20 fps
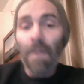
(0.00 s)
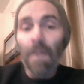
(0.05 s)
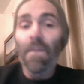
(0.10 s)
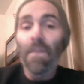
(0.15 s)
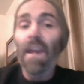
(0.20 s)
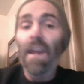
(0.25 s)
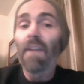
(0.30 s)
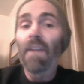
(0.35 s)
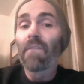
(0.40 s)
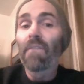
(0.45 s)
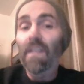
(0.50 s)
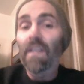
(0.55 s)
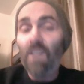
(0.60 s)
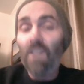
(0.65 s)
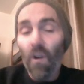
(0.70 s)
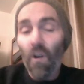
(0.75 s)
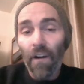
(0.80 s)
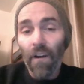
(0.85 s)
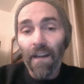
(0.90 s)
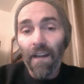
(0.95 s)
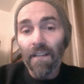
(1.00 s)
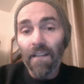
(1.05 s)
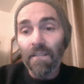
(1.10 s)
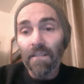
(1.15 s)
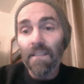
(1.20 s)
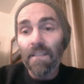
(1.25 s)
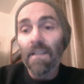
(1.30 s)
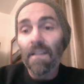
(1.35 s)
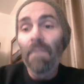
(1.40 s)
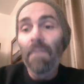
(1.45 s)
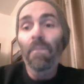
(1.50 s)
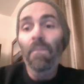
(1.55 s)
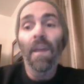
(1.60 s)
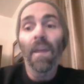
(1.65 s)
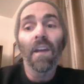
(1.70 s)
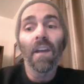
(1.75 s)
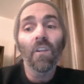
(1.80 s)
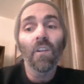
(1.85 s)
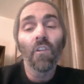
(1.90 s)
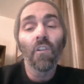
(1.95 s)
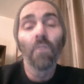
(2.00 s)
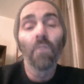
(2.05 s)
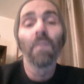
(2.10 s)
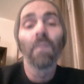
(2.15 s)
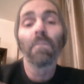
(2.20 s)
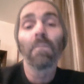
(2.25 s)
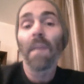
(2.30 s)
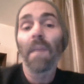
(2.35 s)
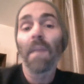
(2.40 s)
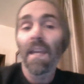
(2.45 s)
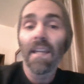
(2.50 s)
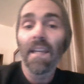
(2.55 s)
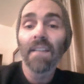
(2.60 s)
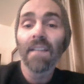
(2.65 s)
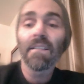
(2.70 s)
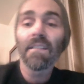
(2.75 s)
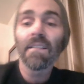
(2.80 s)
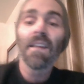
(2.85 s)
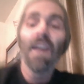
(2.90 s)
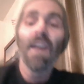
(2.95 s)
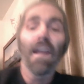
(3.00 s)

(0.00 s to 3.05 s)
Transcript: They are Victorians. They are human beings,